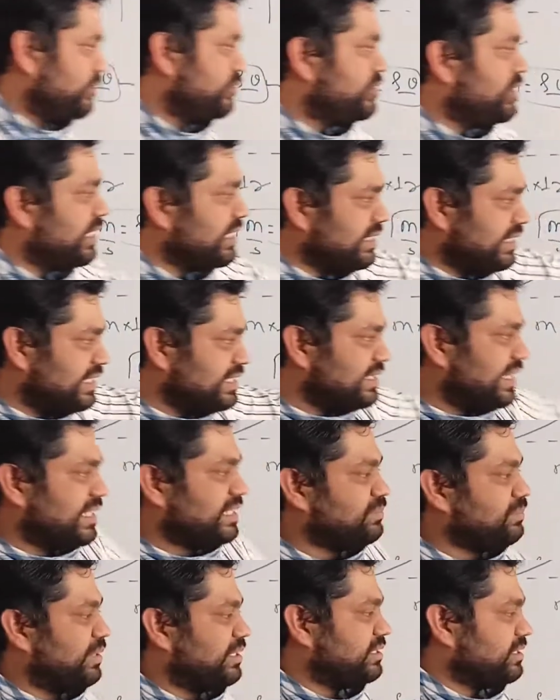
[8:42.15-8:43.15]
Using this
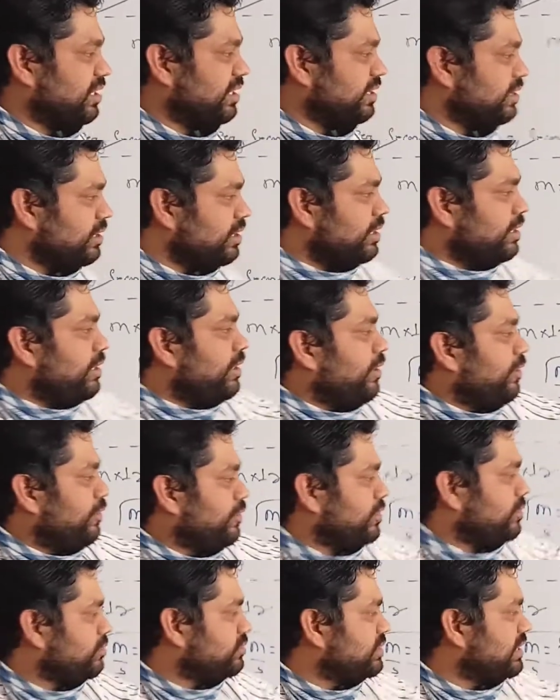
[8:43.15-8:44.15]
expression,
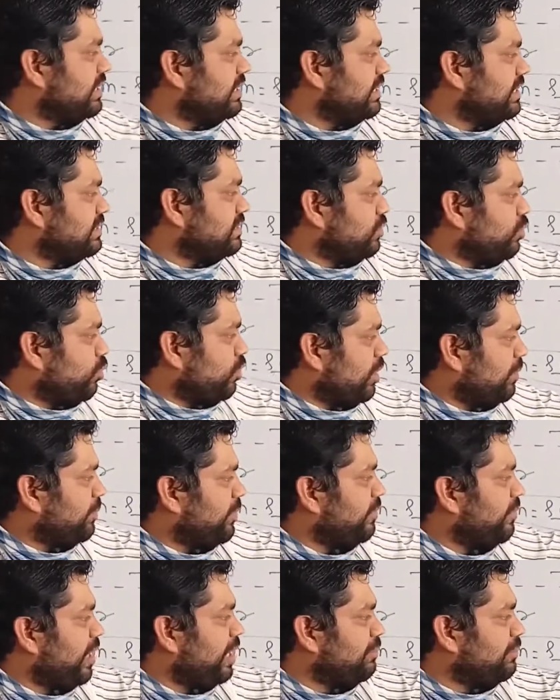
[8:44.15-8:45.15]
using this rho
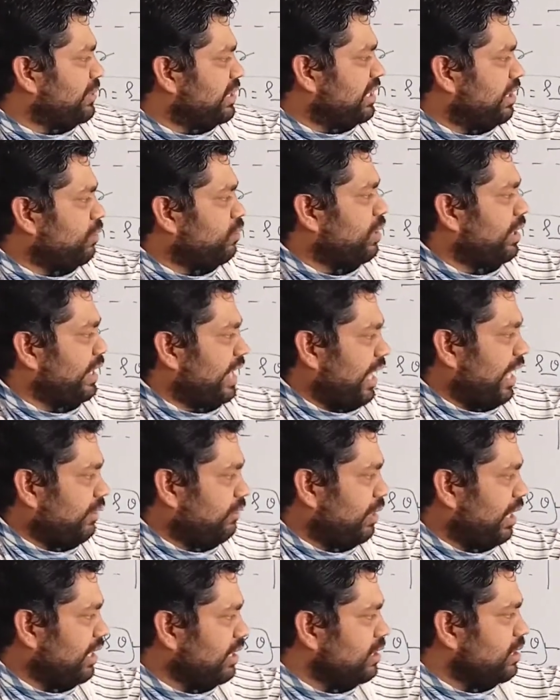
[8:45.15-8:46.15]
V1 VW1
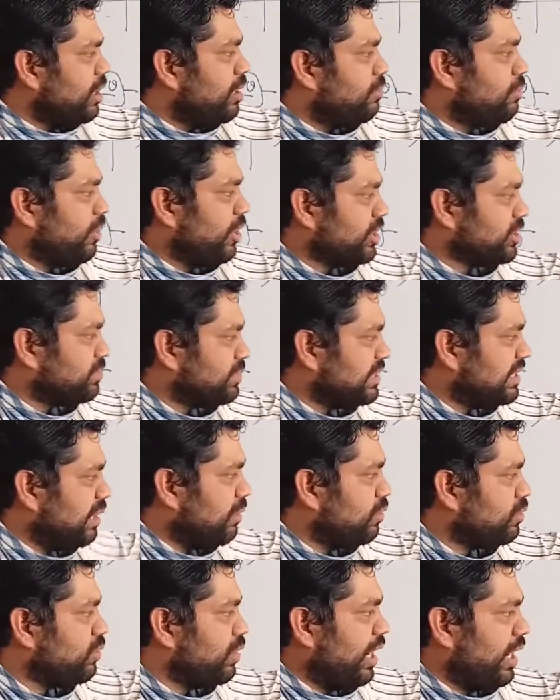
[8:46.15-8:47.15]
R1 plus
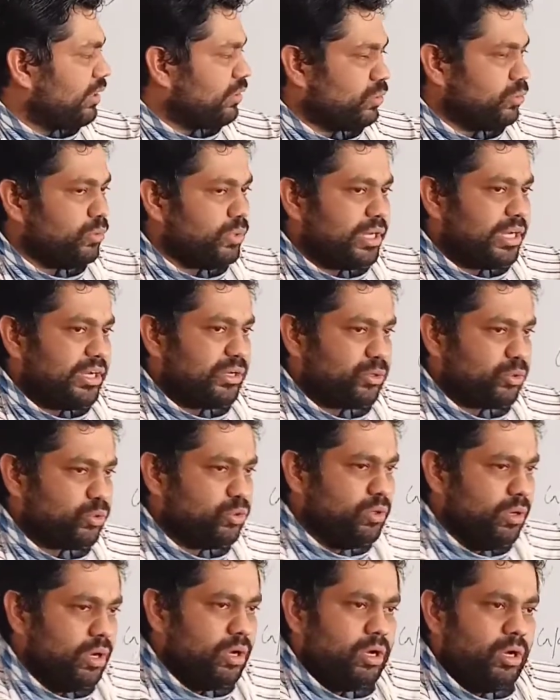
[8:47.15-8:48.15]
VW2 R2
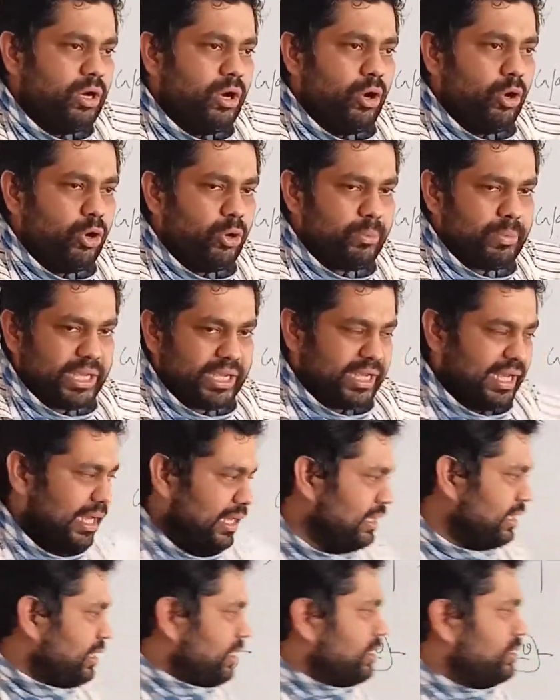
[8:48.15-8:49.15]
into
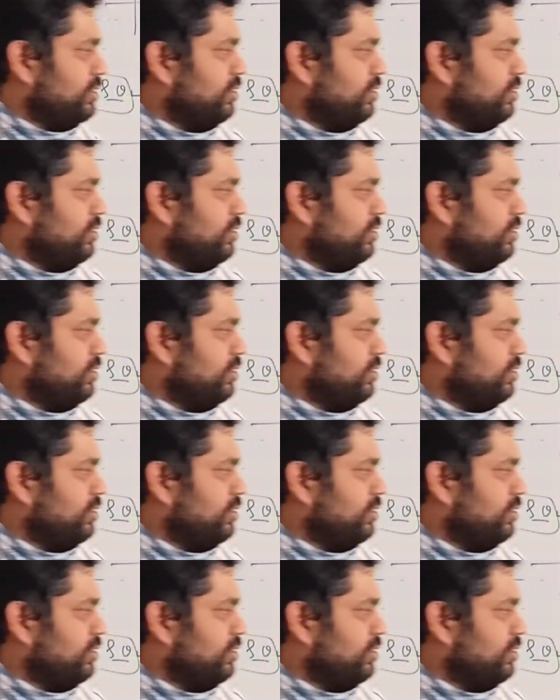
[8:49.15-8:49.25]
omega.